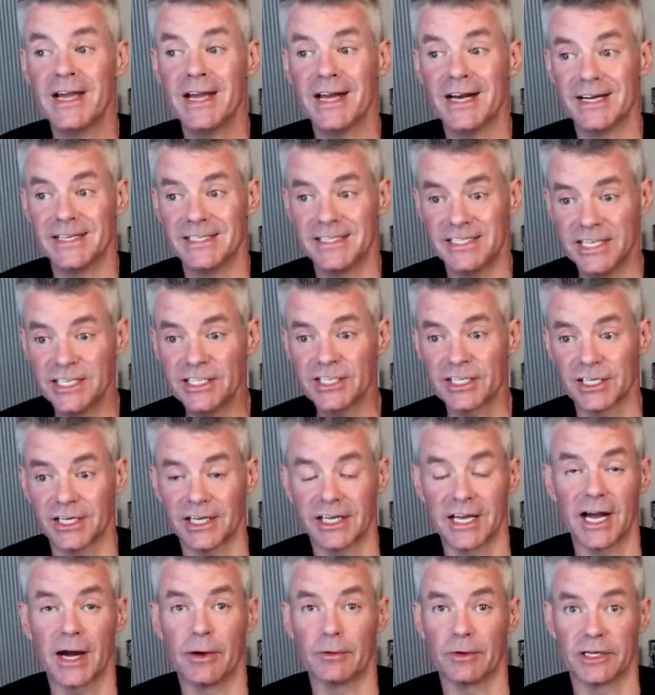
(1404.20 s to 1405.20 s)

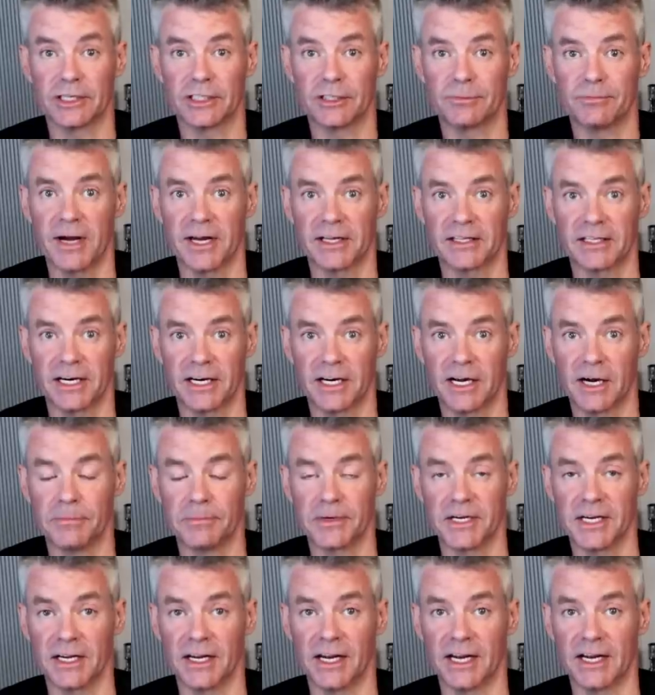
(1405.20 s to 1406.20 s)
Additionally, I would expect that a
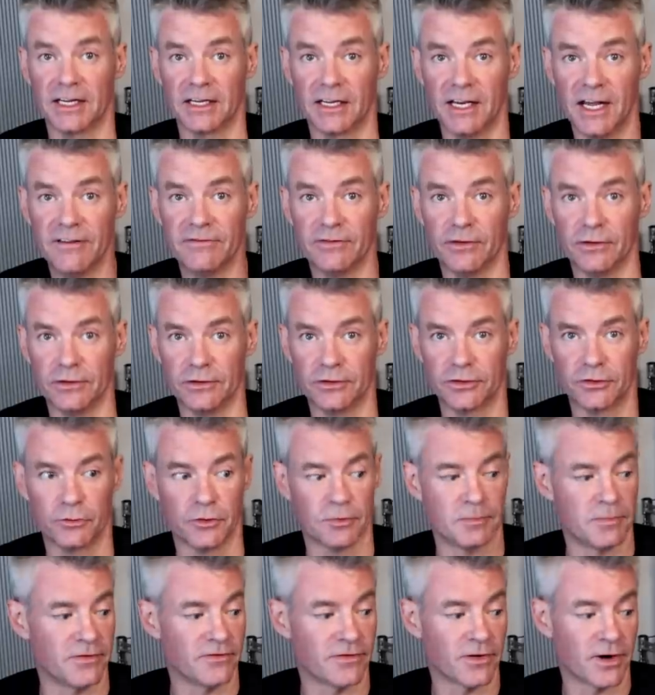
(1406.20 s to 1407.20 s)
company like Levels
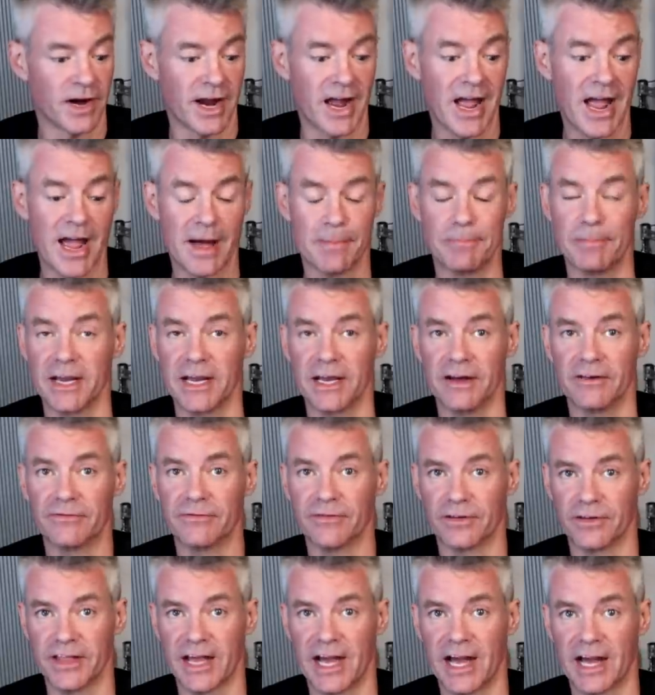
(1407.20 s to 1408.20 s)
would be very happy
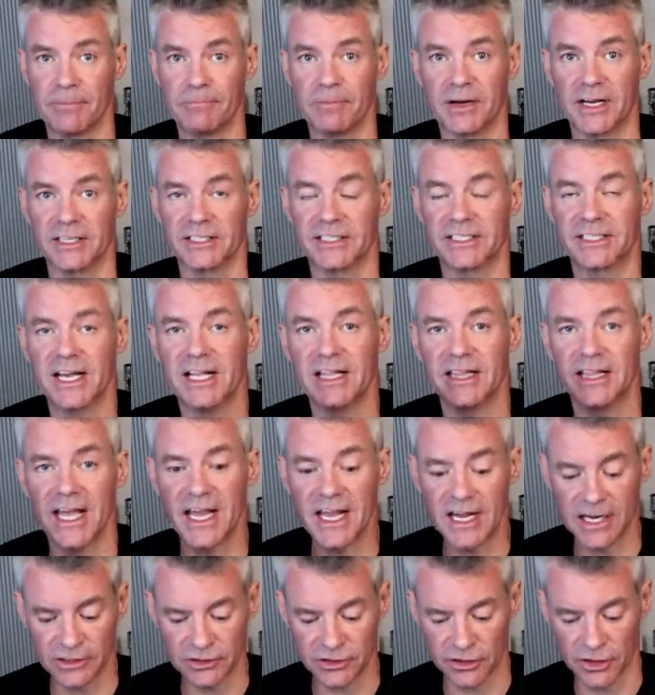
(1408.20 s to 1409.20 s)
for that because then they
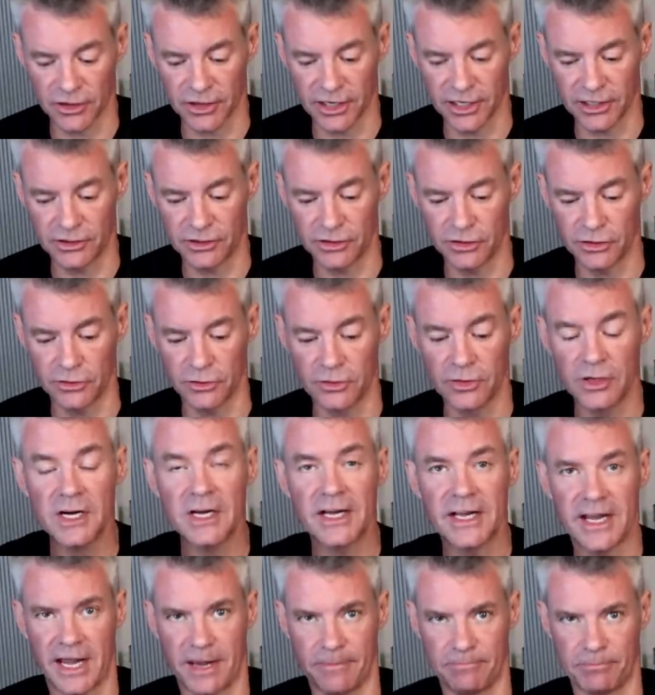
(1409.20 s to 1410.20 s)
can turn into
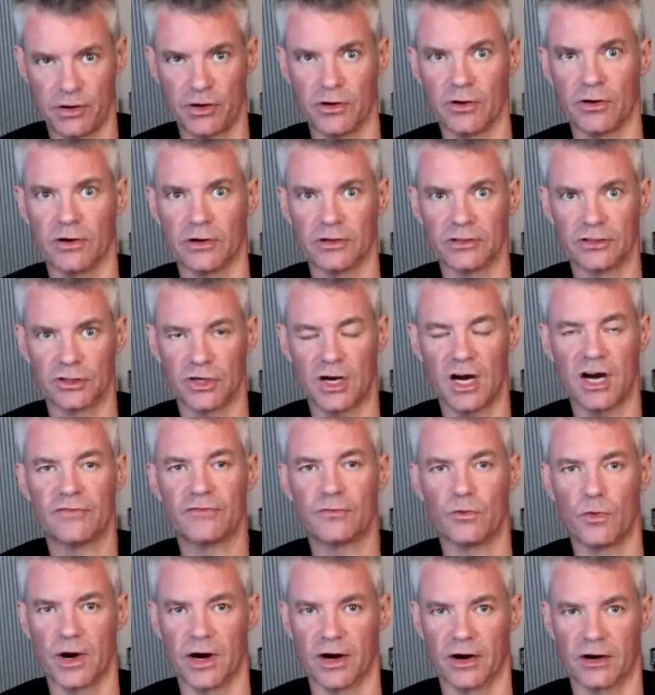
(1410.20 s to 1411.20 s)
a pure
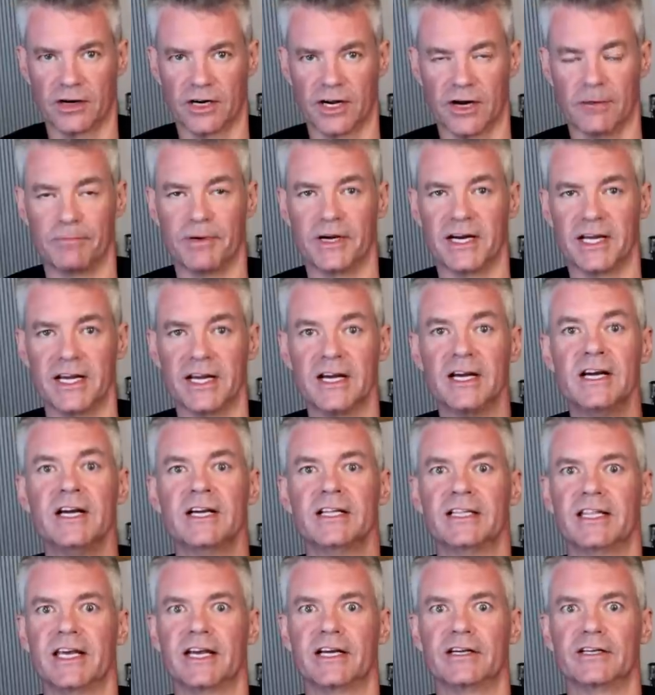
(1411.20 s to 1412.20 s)
software company.
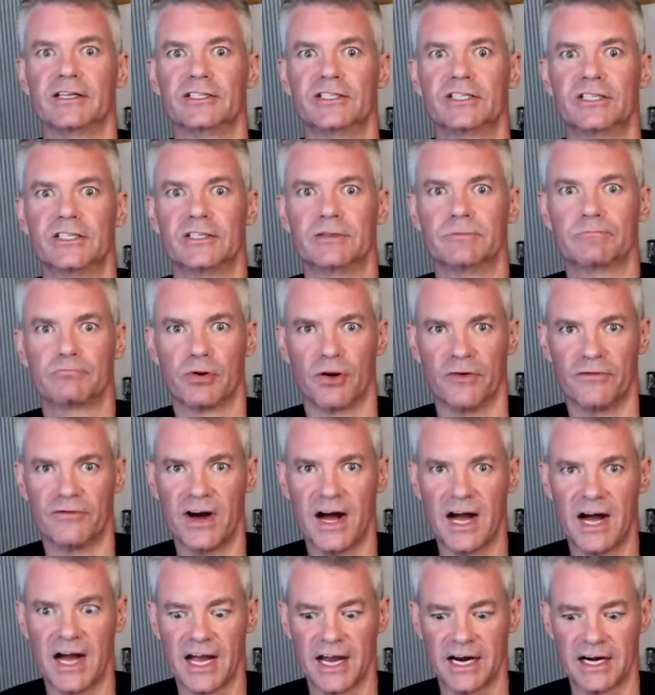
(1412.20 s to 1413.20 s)
They can just
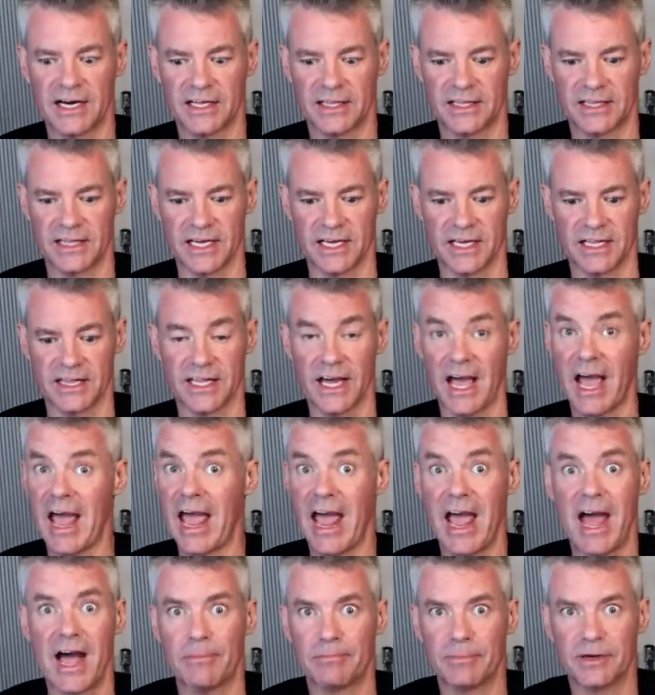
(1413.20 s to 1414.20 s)
provide the
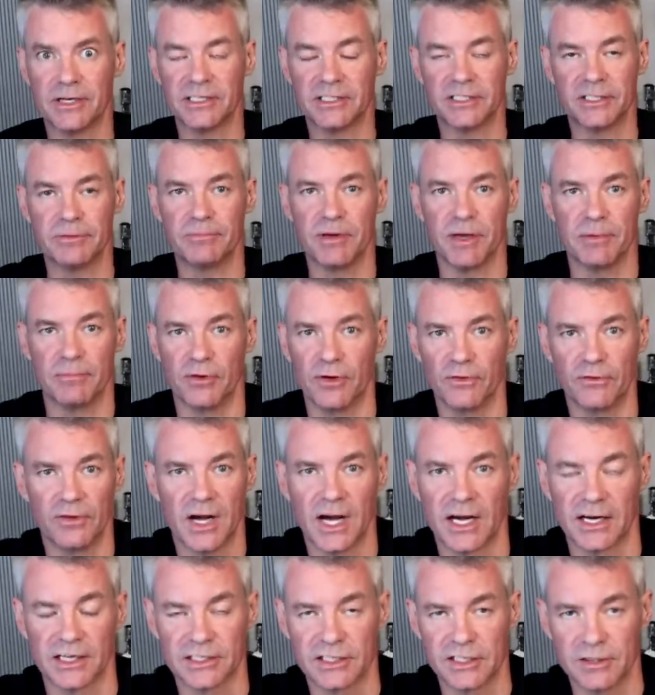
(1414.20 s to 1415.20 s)
app to people
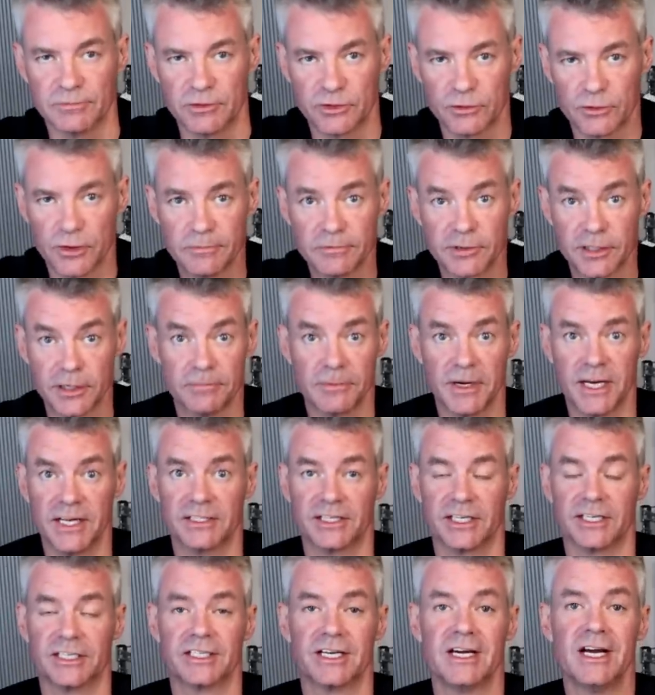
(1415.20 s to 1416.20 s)
on a subscription
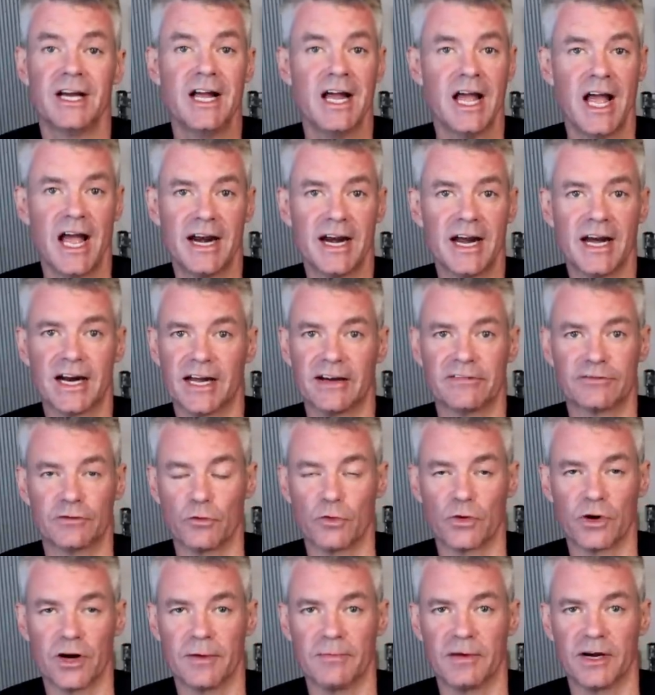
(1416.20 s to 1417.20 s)
basis and not have to
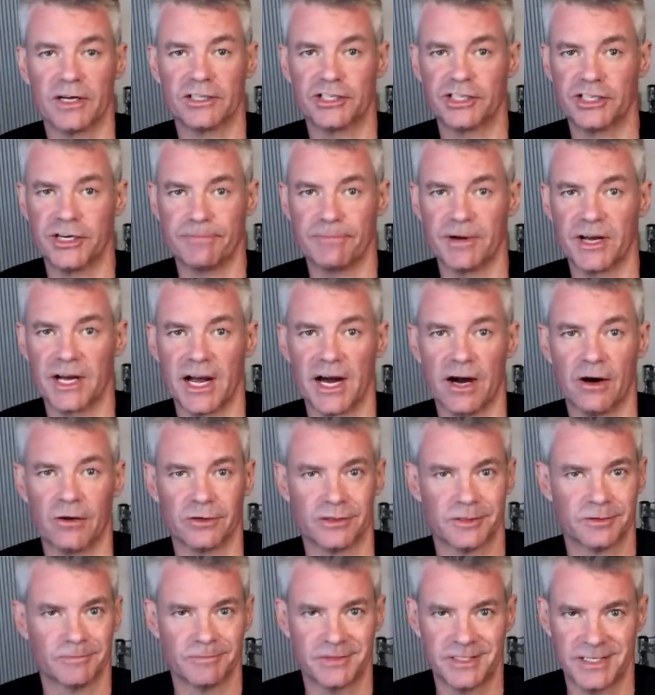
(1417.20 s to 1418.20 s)
worry about shipping
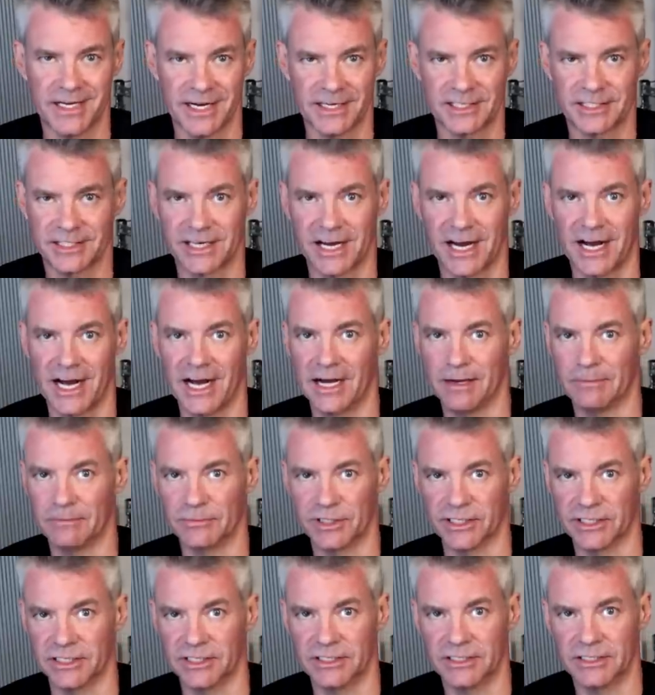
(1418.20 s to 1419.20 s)
out
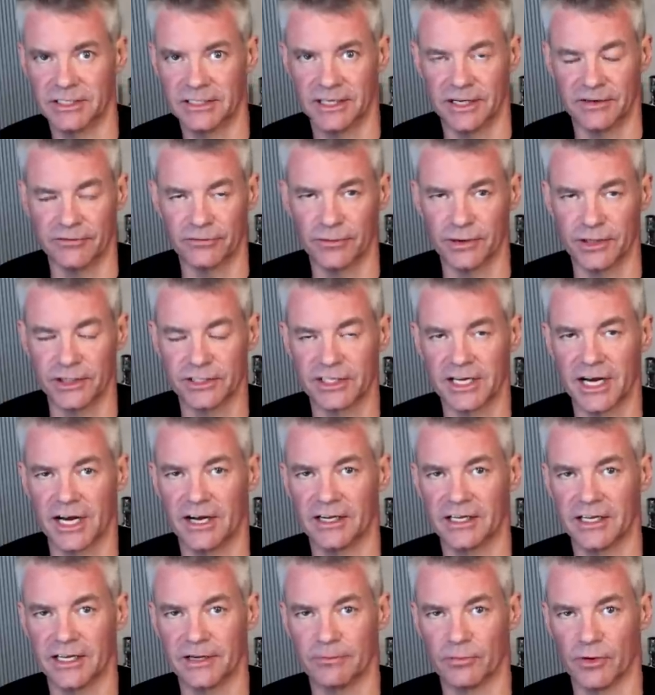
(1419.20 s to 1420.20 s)
Dexcoms and
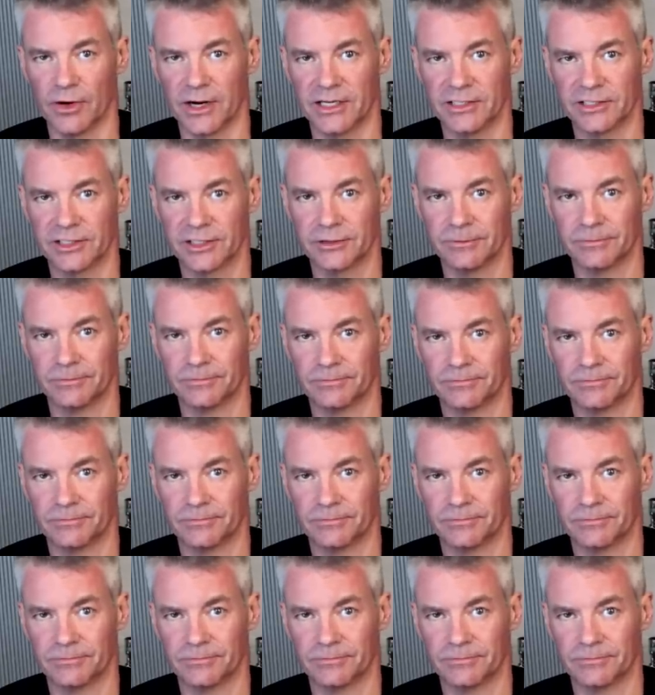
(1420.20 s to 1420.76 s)
Freestyle Libres.